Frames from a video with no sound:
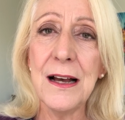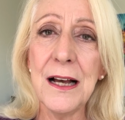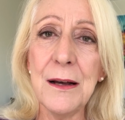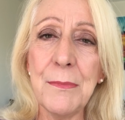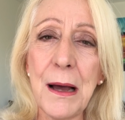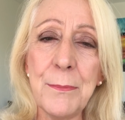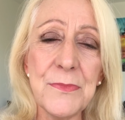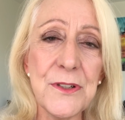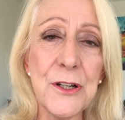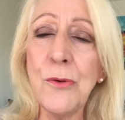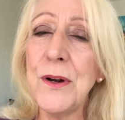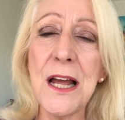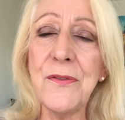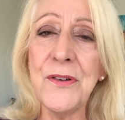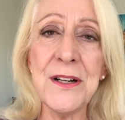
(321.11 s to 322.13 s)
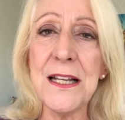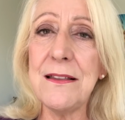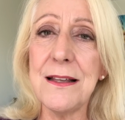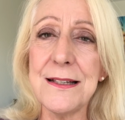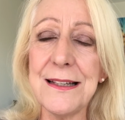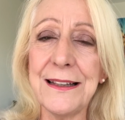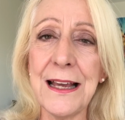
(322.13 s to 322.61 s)
um, i don't ever need
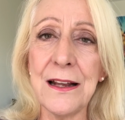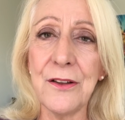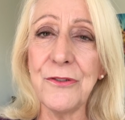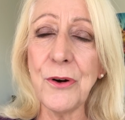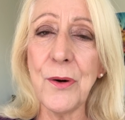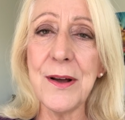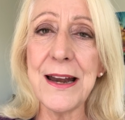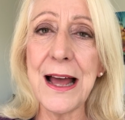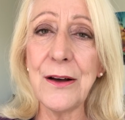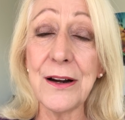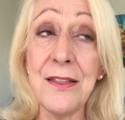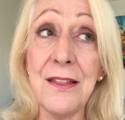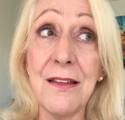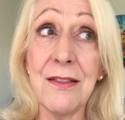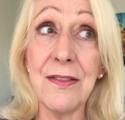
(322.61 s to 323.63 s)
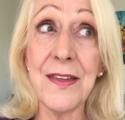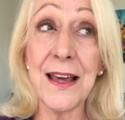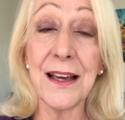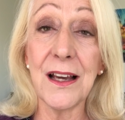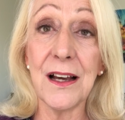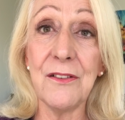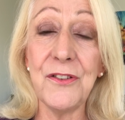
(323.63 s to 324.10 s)
this again throw it out and then
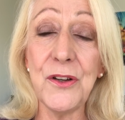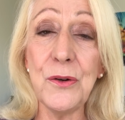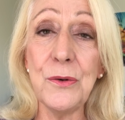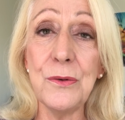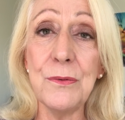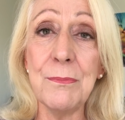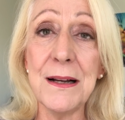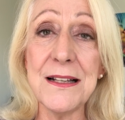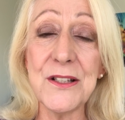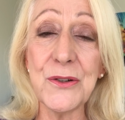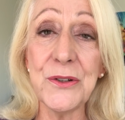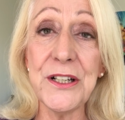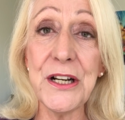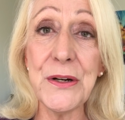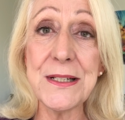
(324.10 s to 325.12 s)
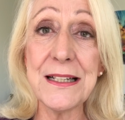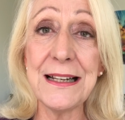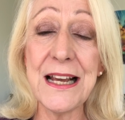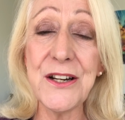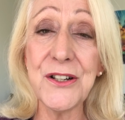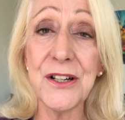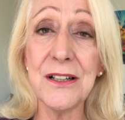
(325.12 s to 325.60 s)
think a few months or years
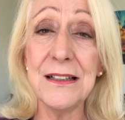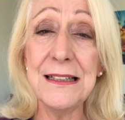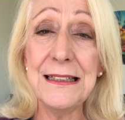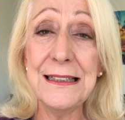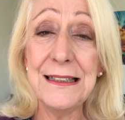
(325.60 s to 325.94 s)
later